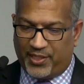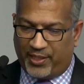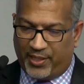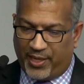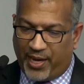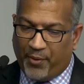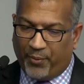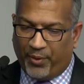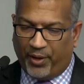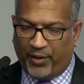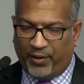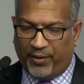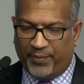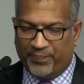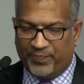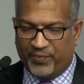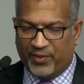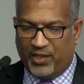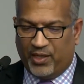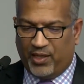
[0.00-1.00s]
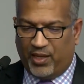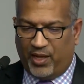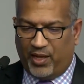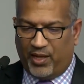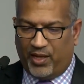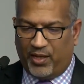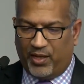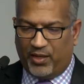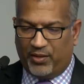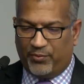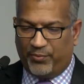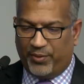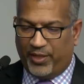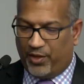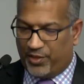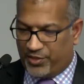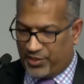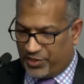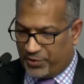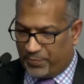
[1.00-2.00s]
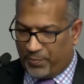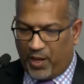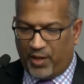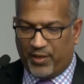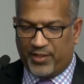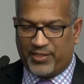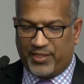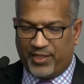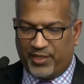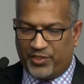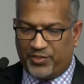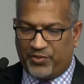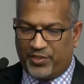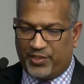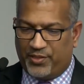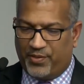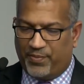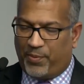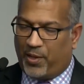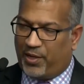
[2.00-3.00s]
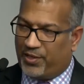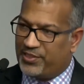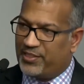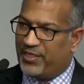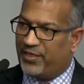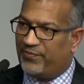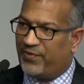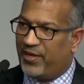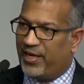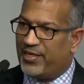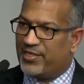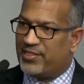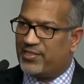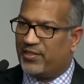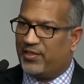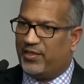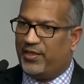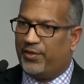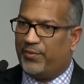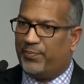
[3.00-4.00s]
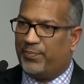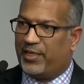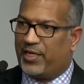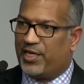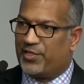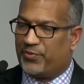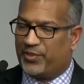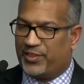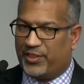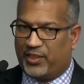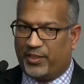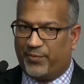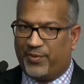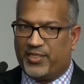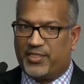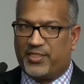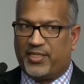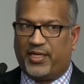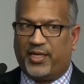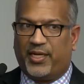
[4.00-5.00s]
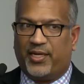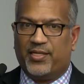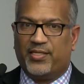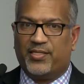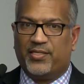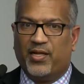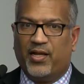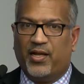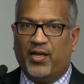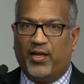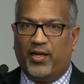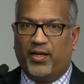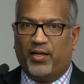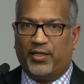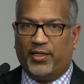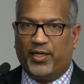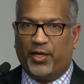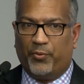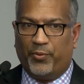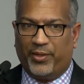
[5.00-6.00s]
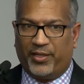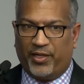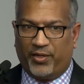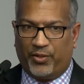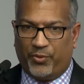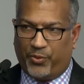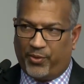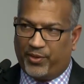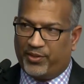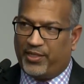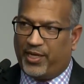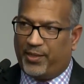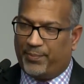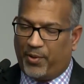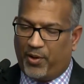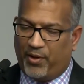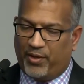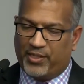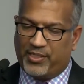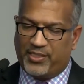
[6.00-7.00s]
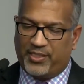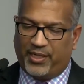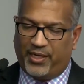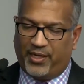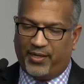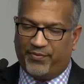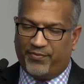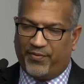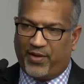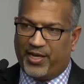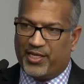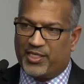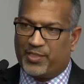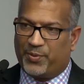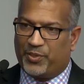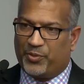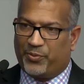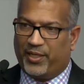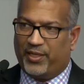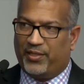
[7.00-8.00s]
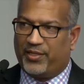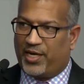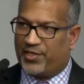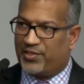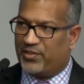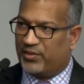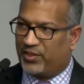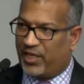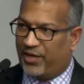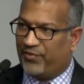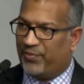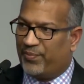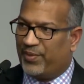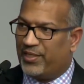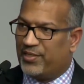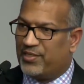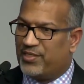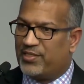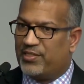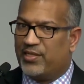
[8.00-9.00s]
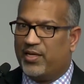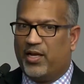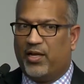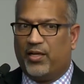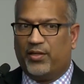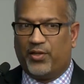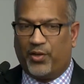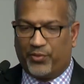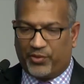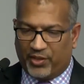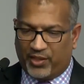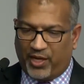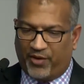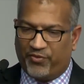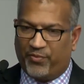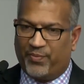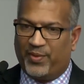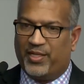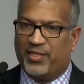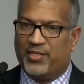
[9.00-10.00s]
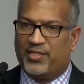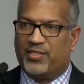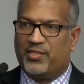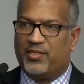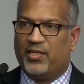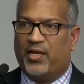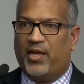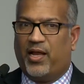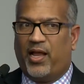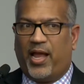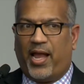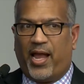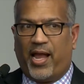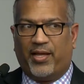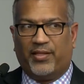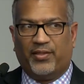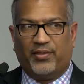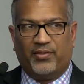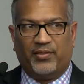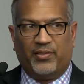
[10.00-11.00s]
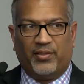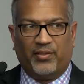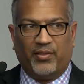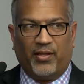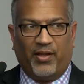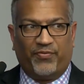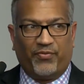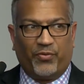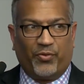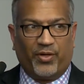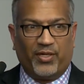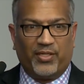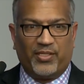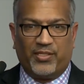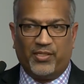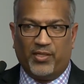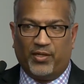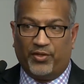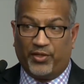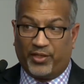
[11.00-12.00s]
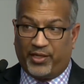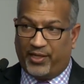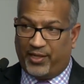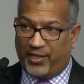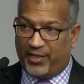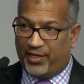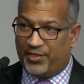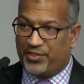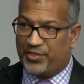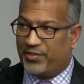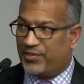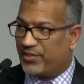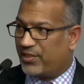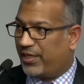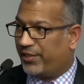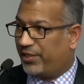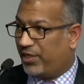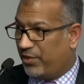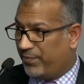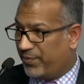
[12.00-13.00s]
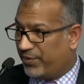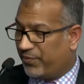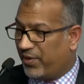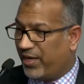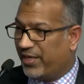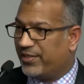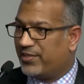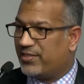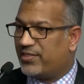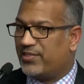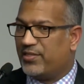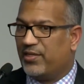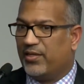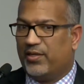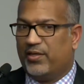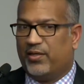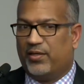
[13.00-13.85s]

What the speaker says: in the network. We also do policy advice. Because we're dealing with cities, we can coordinate policy advice between national governments, local governments, and of course, looking at issues like human rights,